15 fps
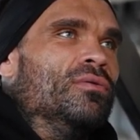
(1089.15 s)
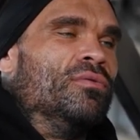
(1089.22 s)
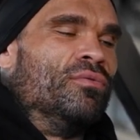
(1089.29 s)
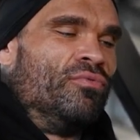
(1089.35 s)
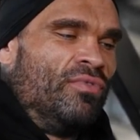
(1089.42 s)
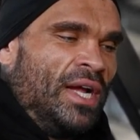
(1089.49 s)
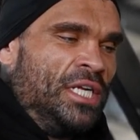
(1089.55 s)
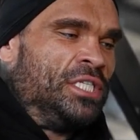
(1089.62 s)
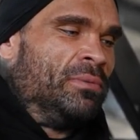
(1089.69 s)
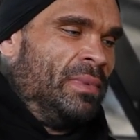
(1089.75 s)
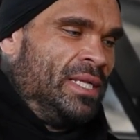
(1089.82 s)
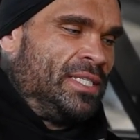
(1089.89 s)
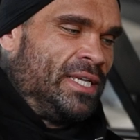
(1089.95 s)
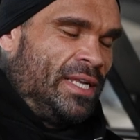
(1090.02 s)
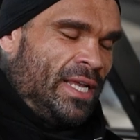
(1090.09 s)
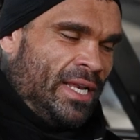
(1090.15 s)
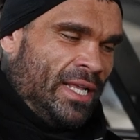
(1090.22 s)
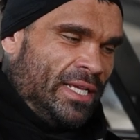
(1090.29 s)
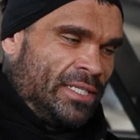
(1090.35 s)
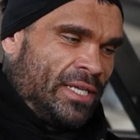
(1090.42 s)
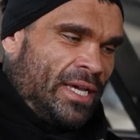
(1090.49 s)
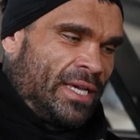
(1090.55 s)
regimented in
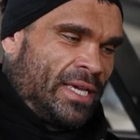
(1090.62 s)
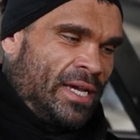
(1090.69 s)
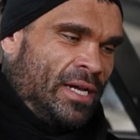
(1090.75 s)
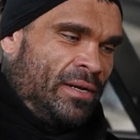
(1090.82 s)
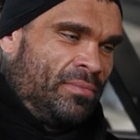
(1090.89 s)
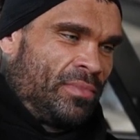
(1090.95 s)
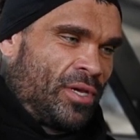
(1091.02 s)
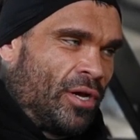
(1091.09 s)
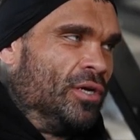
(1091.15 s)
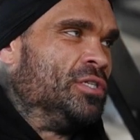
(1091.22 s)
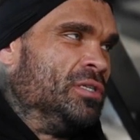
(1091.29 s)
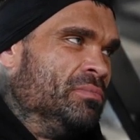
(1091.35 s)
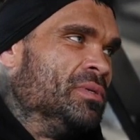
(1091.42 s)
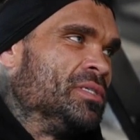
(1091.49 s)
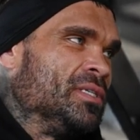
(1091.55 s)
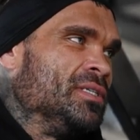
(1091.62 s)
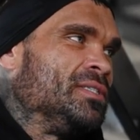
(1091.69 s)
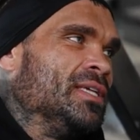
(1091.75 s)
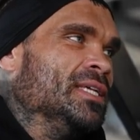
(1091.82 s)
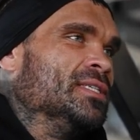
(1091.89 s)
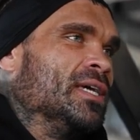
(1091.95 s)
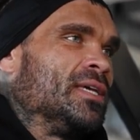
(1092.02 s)
his like coaching business that
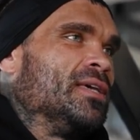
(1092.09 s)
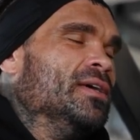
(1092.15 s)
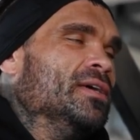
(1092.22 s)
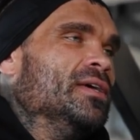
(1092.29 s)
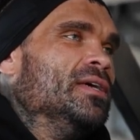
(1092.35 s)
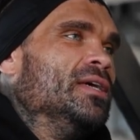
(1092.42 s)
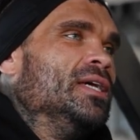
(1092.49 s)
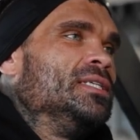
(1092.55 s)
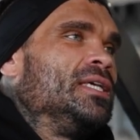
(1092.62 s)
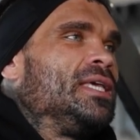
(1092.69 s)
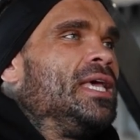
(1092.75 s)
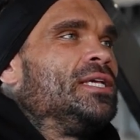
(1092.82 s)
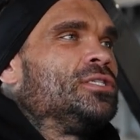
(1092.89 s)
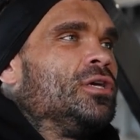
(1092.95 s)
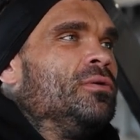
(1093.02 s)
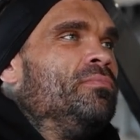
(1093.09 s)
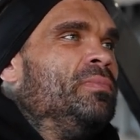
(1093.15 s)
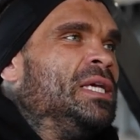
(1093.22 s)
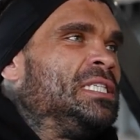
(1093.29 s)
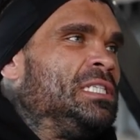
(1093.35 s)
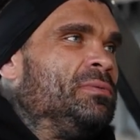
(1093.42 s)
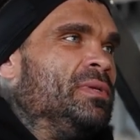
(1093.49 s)
he's like, yeah, so
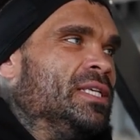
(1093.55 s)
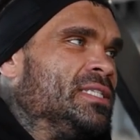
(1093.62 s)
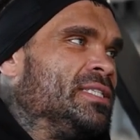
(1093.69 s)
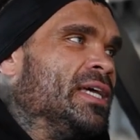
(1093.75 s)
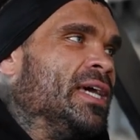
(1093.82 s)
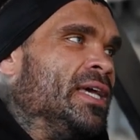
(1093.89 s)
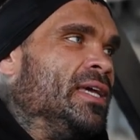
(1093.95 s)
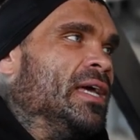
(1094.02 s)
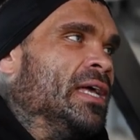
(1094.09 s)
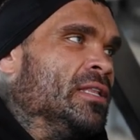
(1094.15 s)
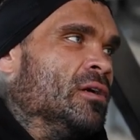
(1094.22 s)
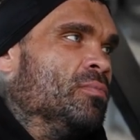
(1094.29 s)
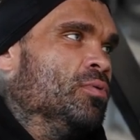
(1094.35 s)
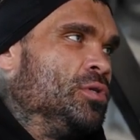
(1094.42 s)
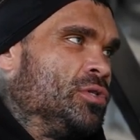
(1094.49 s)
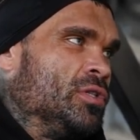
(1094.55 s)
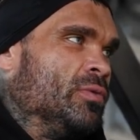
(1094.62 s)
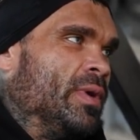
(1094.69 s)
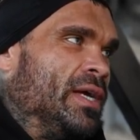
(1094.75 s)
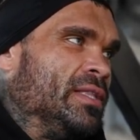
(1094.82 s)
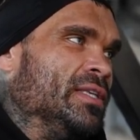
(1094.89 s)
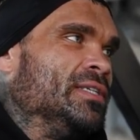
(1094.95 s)
message me this day and I'll put you on the
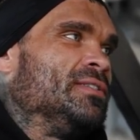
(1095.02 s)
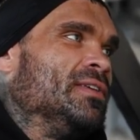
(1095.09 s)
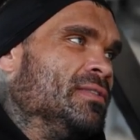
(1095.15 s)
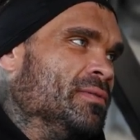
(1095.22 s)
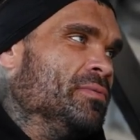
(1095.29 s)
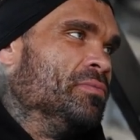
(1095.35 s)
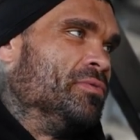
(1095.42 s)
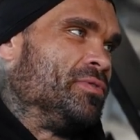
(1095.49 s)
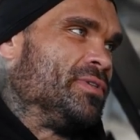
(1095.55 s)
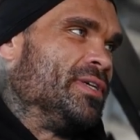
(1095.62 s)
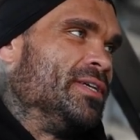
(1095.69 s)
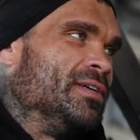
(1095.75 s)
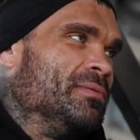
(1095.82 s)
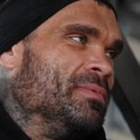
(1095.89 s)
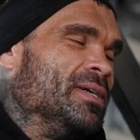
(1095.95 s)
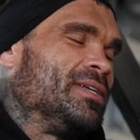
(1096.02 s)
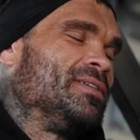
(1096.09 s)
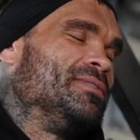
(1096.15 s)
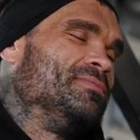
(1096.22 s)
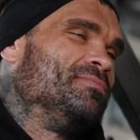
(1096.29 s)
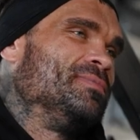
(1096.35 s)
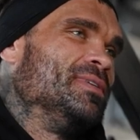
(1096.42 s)
wait list and then we'll see. I'm like,
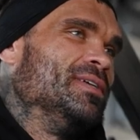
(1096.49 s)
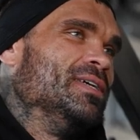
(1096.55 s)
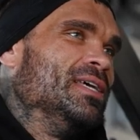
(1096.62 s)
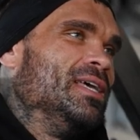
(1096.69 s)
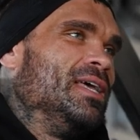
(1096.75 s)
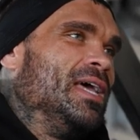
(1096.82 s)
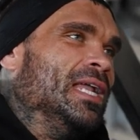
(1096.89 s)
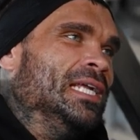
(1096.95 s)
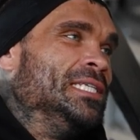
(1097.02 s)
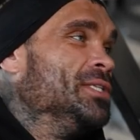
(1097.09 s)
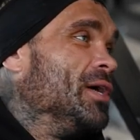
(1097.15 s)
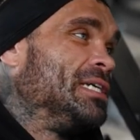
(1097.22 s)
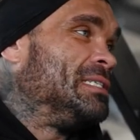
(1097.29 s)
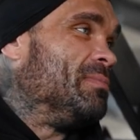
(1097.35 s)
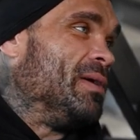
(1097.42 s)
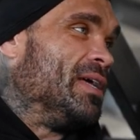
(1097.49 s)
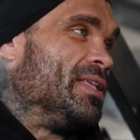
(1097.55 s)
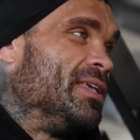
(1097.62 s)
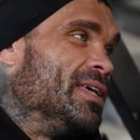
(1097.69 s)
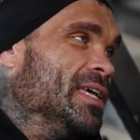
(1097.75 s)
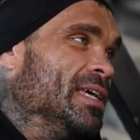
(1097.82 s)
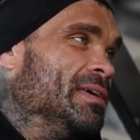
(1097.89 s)
and he's nice about it,
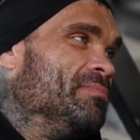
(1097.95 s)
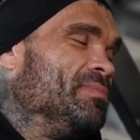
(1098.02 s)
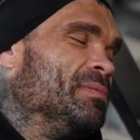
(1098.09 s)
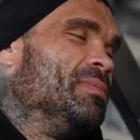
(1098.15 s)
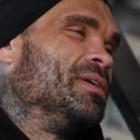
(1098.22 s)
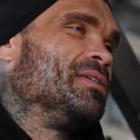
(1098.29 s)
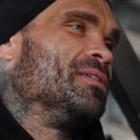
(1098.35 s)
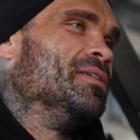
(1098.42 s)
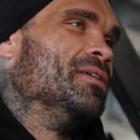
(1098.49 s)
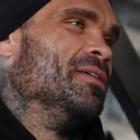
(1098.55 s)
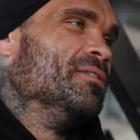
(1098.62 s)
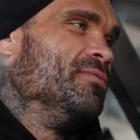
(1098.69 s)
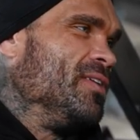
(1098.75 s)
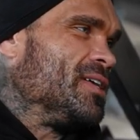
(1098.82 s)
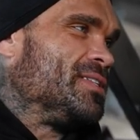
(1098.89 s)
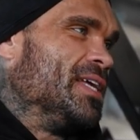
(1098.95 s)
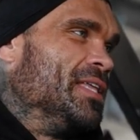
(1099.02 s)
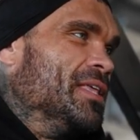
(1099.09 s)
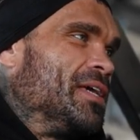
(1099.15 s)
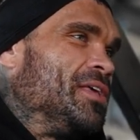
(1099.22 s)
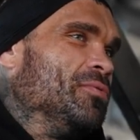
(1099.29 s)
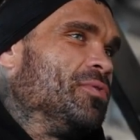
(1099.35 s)
yeah. I'm like, fuck, Dean,
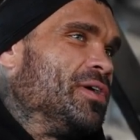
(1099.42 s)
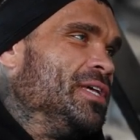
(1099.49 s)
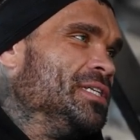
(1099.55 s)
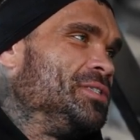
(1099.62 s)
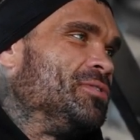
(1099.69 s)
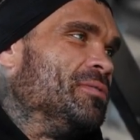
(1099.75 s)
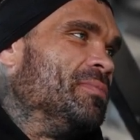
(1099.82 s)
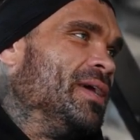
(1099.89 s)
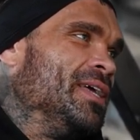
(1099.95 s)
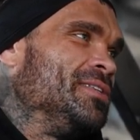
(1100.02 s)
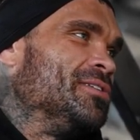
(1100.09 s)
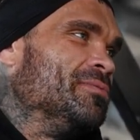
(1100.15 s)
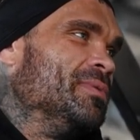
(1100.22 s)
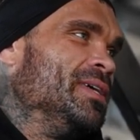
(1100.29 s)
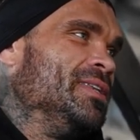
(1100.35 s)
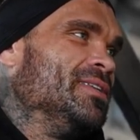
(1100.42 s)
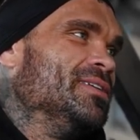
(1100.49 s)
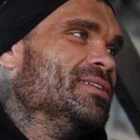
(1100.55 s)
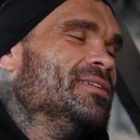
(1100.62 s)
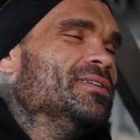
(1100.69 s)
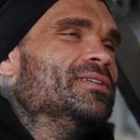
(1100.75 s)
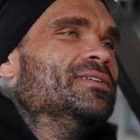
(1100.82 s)
like, you've got history, man. Do you know what I mean?
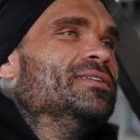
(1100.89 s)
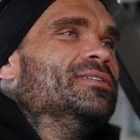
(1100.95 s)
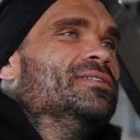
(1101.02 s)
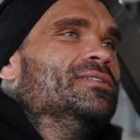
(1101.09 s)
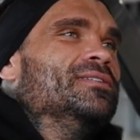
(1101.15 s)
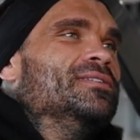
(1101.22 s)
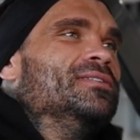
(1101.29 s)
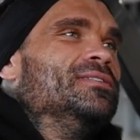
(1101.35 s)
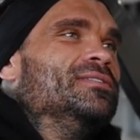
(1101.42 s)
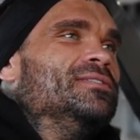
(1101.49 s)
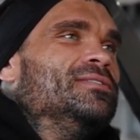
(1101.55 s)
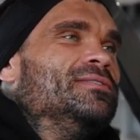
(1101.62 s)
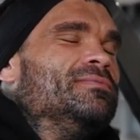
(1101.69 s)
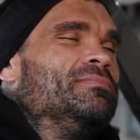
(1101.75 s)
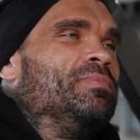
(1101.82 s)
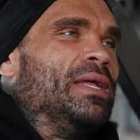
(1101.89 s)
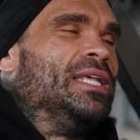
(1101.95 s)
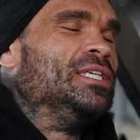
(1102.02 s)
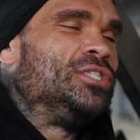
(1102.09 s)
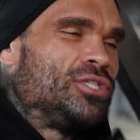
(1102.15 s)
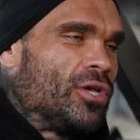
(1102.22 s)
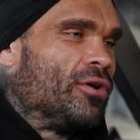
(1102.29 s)
Yeah. But he's
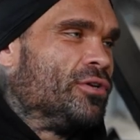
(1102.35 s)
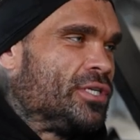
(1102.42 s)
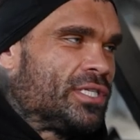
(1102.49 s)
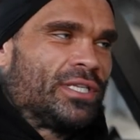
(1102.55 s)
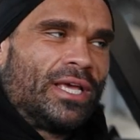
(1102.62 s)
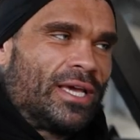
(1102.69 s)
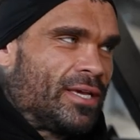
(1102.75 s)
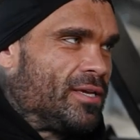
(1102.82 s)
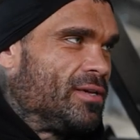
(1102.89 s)
so just like,